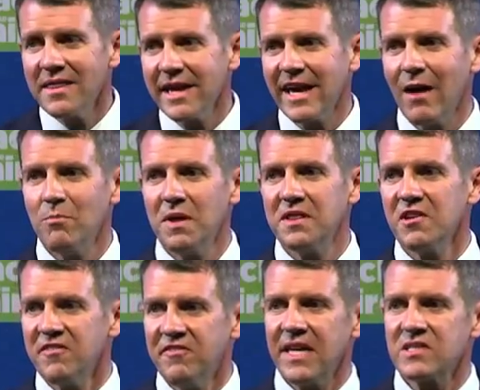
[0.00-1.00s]
the government that
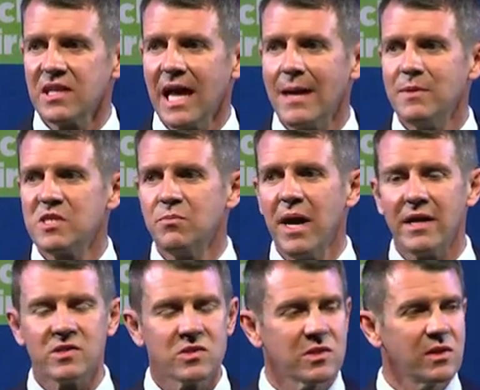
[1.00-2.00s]
fixed Labor's
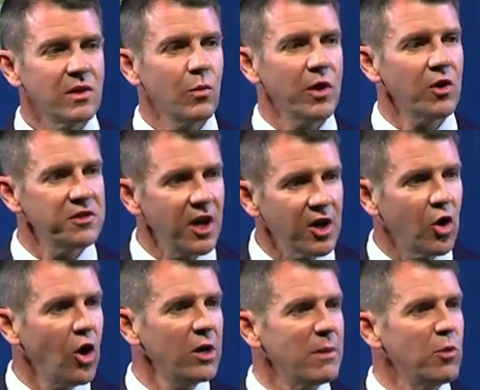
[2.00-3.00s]
mess. We got the
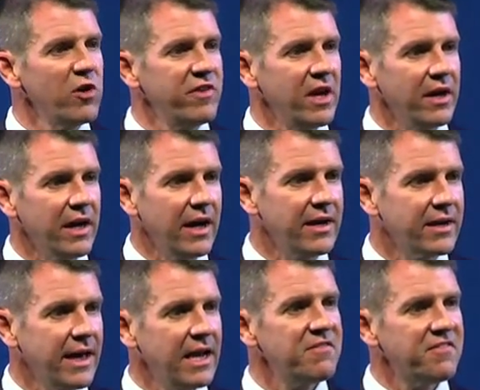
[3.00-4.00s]
economy moving again
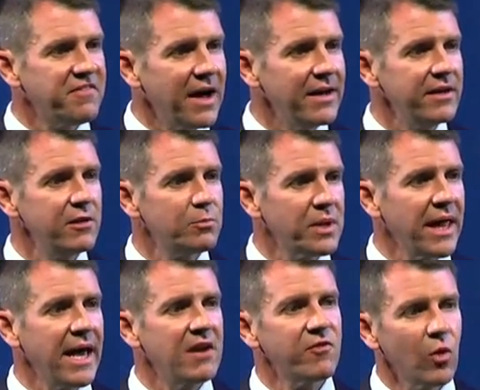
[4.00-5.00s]
and have funded
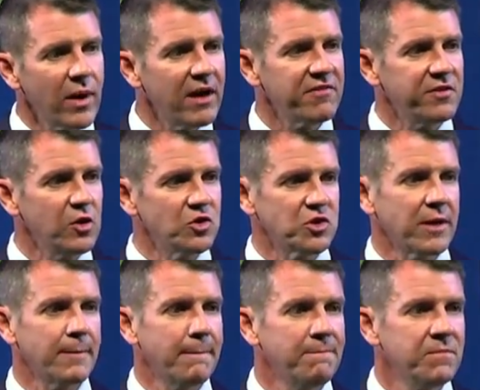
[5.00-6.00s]
plan for our future.
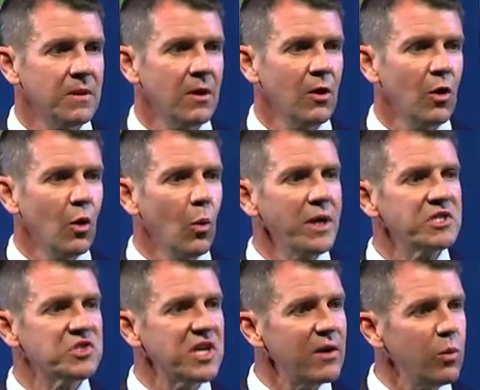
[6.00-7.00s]
We
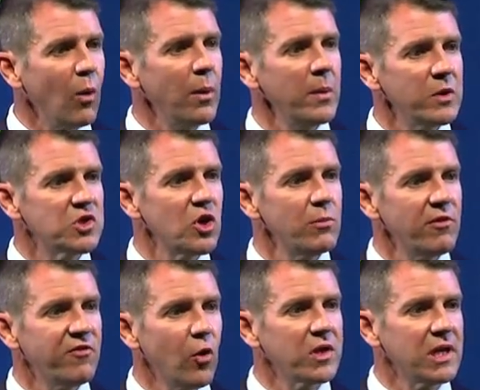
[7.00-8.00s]
said what we would do
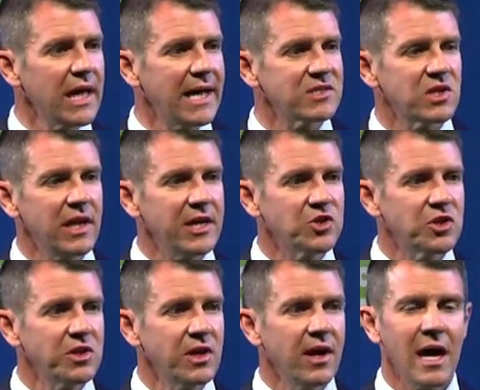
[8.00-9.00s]
before the last
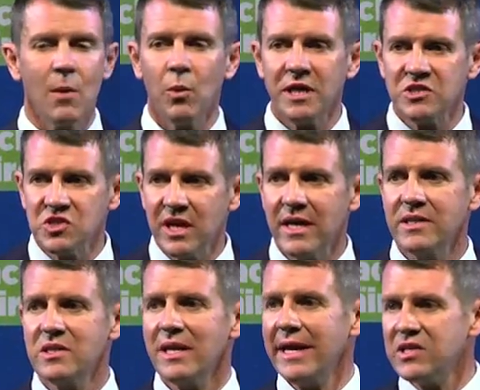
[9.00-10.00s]
election, and we did
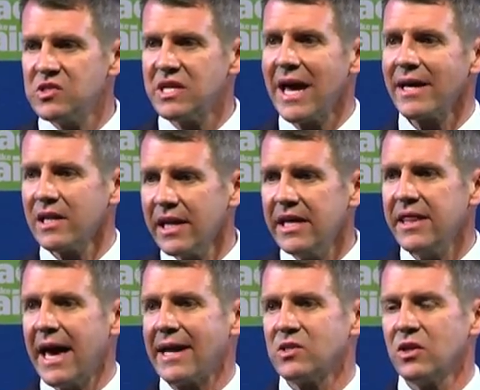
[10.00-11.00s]
exactly
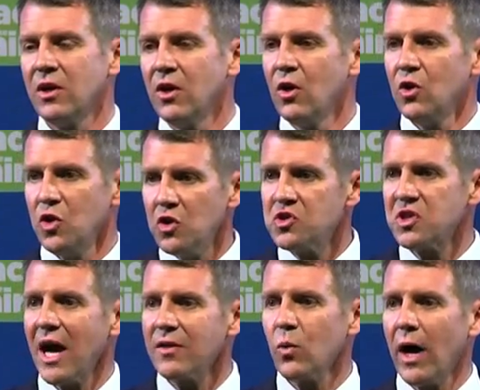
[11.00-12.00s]
that. New
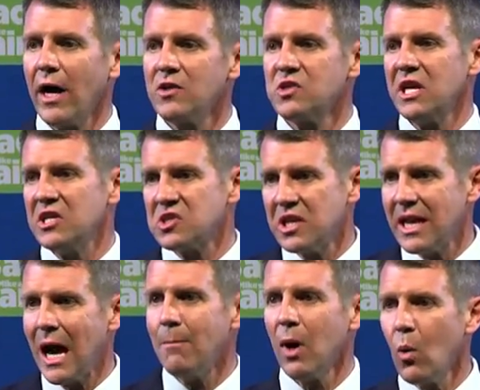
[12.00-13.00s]
South Wales is
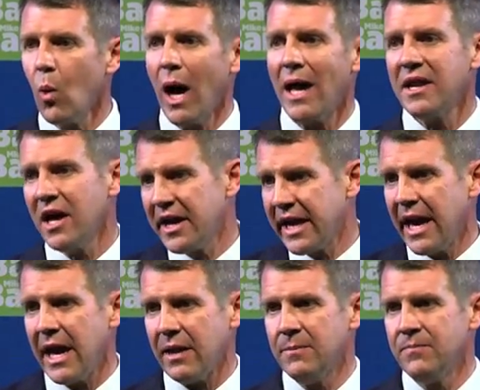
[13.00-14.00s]
number 1 again,